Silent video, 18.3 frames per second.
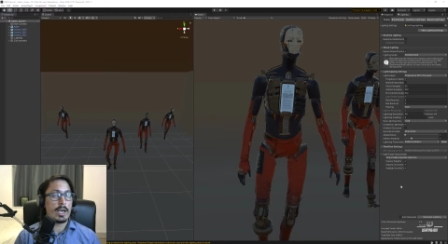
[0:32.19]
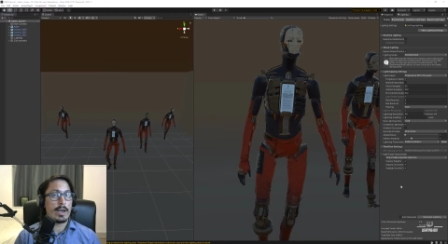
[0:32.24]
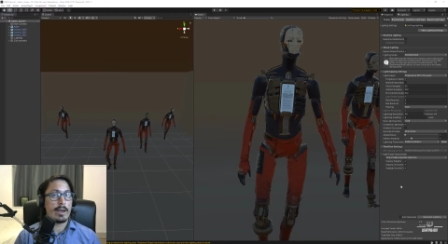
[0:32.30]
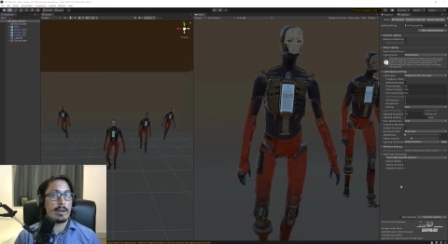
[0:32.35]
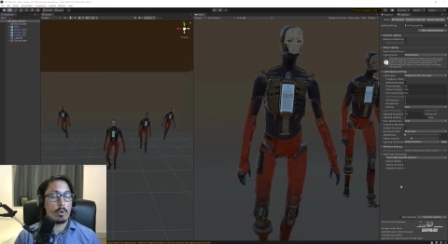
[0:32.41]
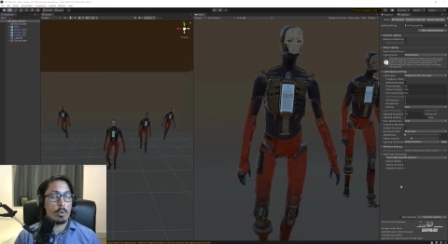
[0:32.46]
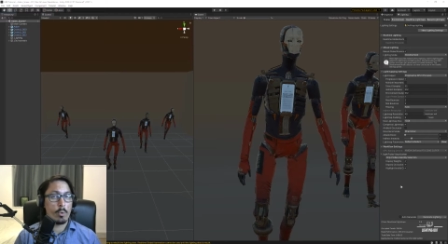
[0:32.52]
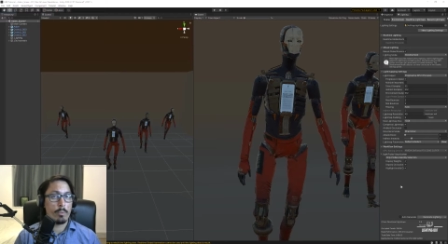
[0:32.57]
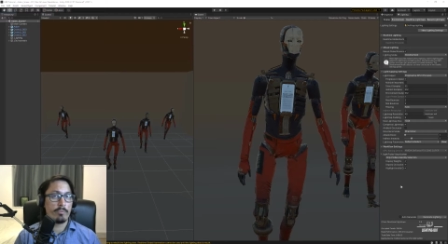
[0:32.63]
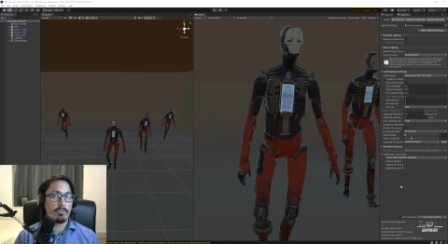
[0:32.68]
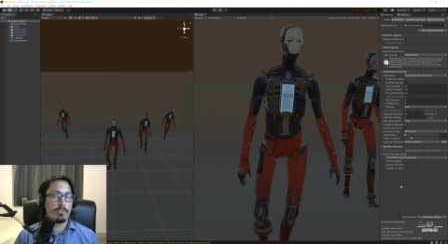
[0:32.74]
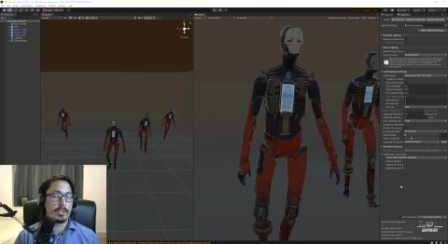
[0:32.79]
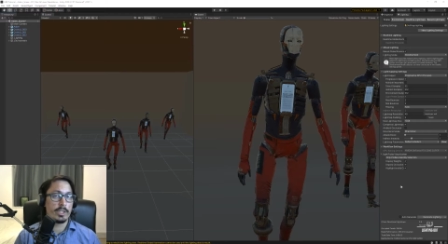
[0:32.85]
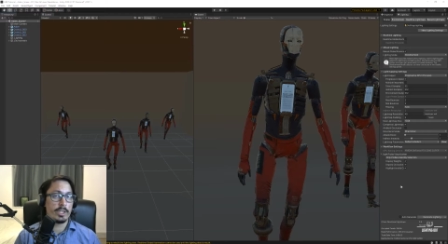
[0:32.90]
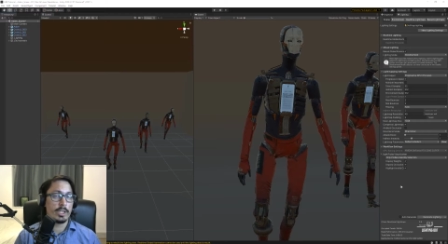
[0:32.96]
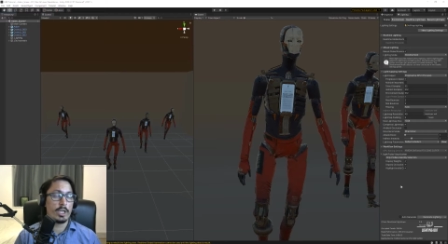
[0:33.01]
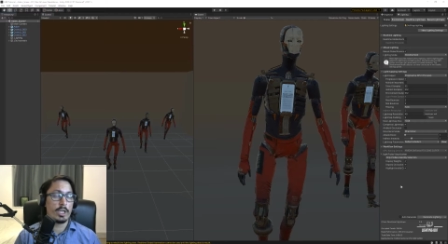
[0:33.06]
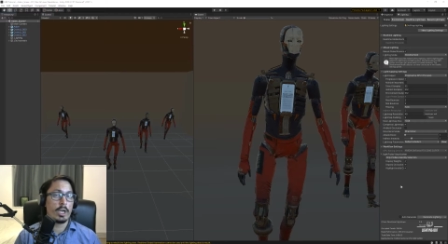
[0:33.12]
and
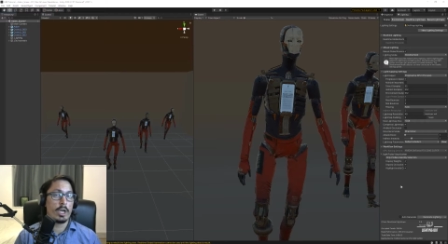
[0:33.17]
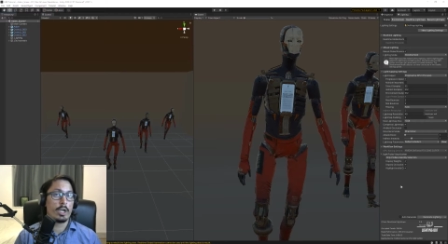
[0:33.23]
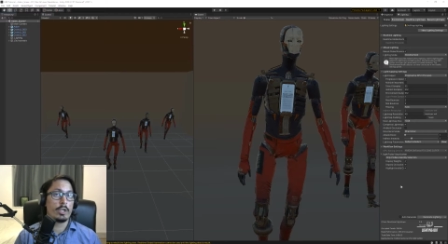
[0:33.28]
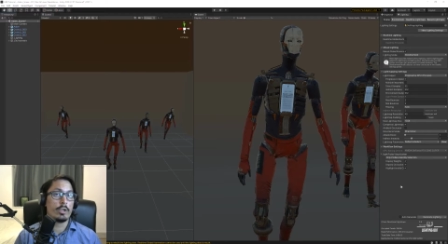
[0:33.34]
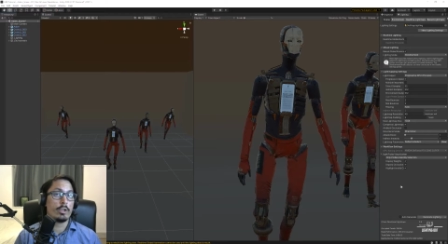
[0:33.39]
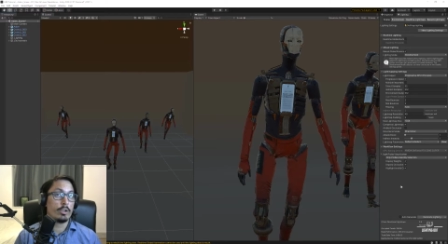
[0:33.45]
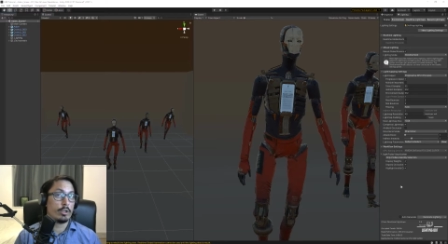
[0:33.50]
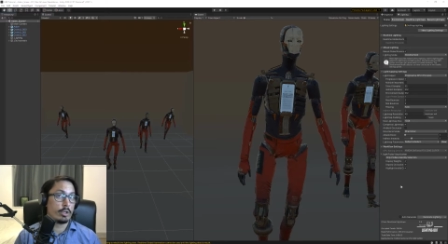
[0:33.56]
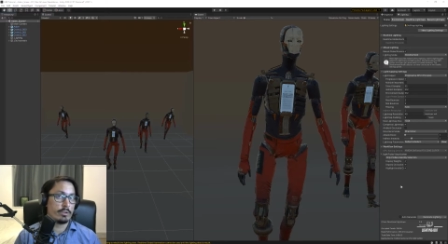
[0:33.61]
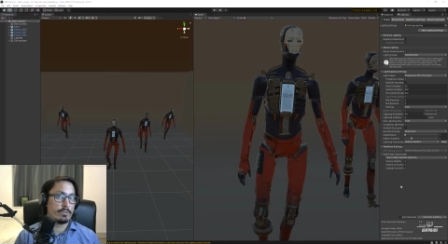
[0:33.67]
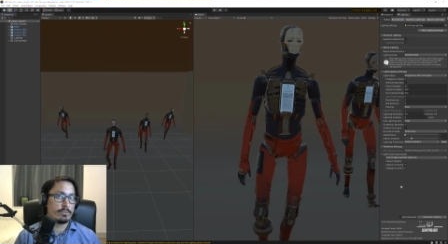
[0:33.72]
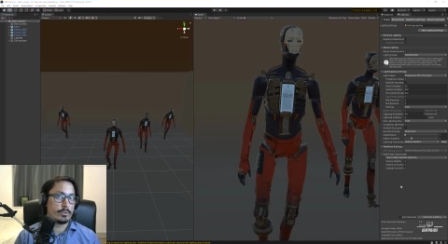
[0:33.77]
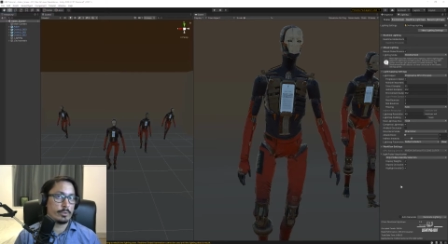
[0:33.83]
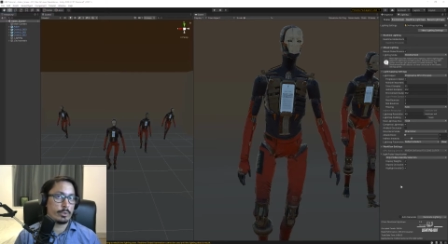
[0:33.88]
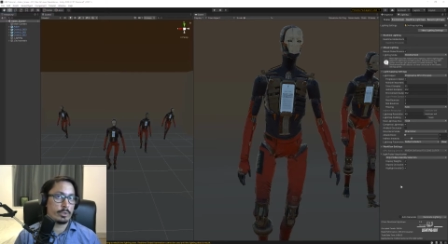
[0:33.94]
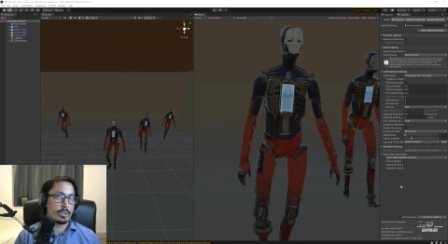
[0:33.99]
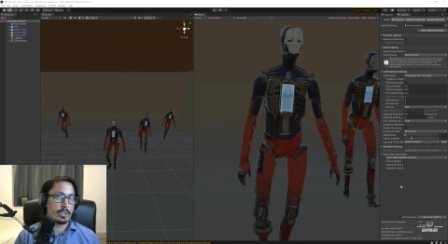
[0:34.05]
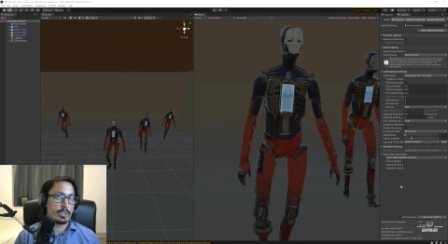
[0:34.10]
hopefully you learn a
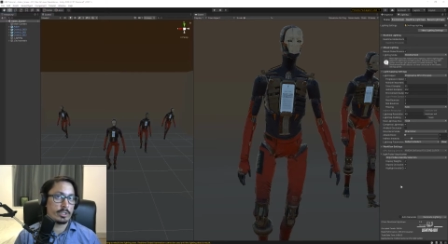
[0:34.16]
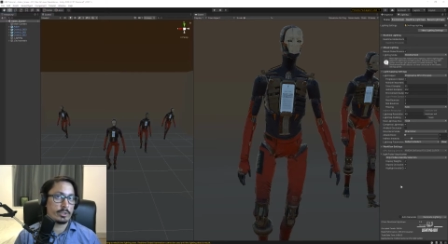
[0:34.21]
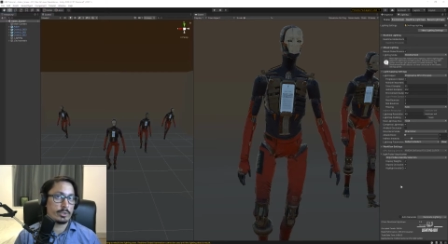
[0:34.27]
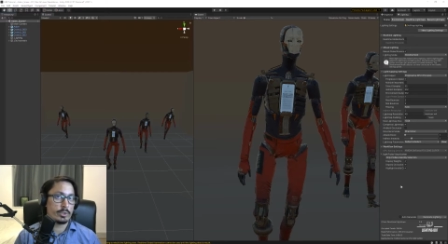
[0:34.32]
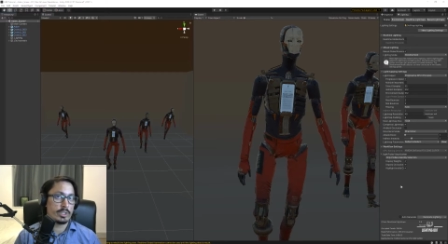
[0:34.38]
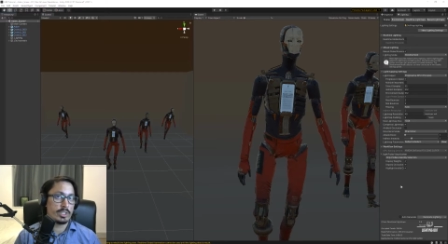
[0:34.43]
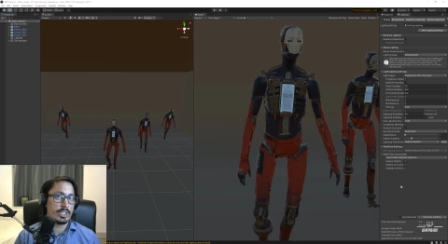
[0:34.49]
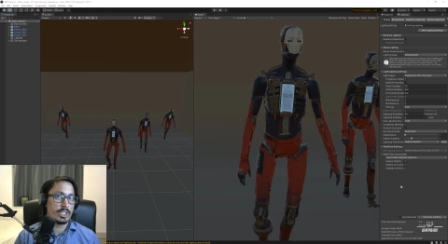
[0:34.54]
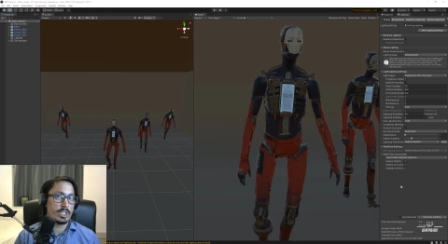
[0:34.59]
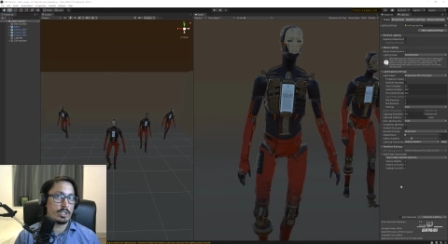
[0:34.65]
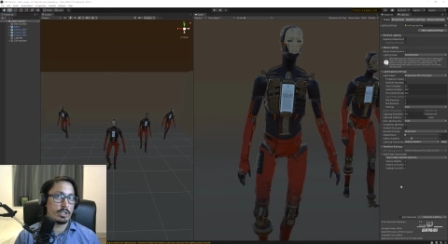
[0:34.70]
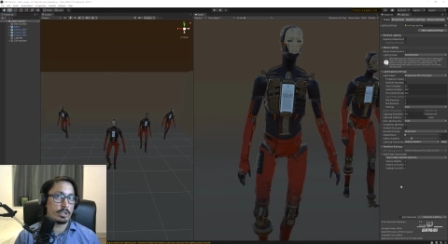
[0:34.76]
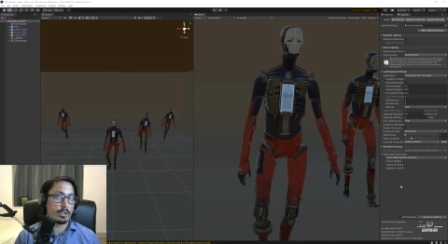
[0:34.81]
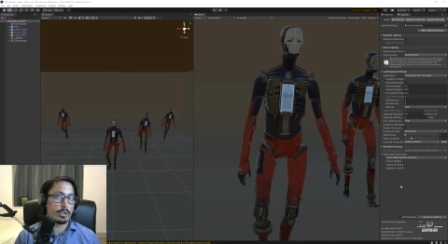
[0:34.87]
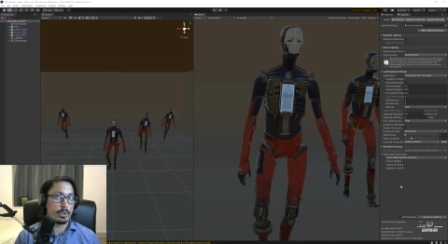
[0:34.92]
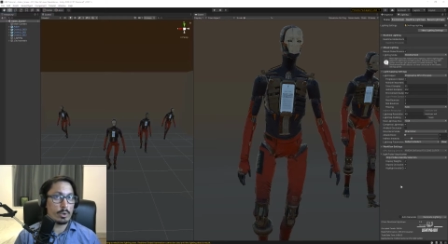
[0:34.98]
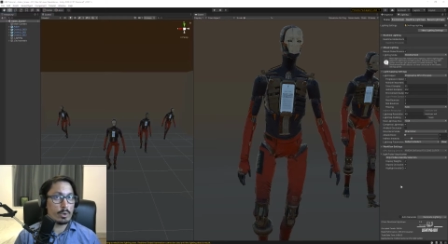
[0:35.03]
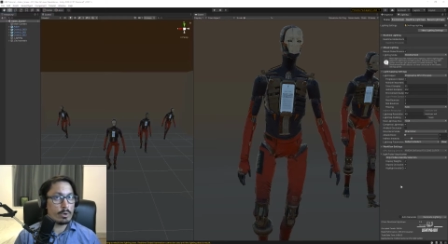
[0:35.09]
few things you did not
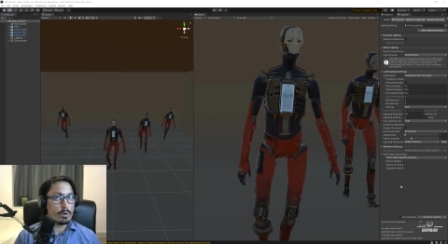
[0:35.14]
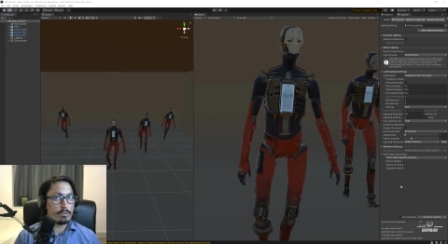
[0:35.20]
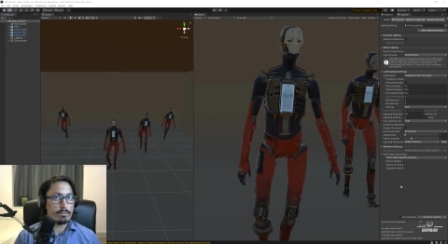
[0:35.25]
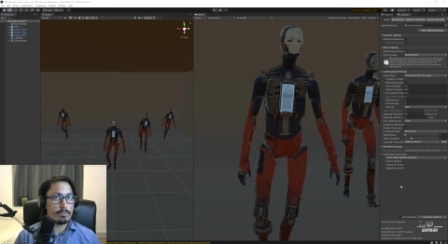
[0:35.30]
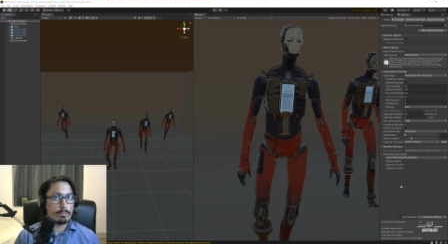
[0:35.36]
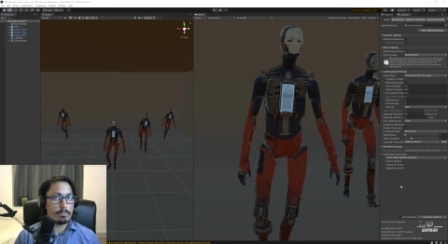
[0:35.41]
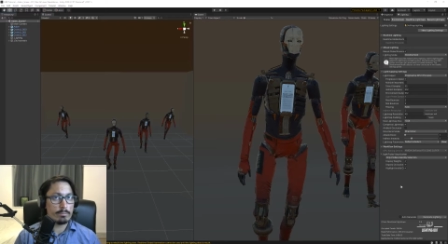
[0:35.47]
know of.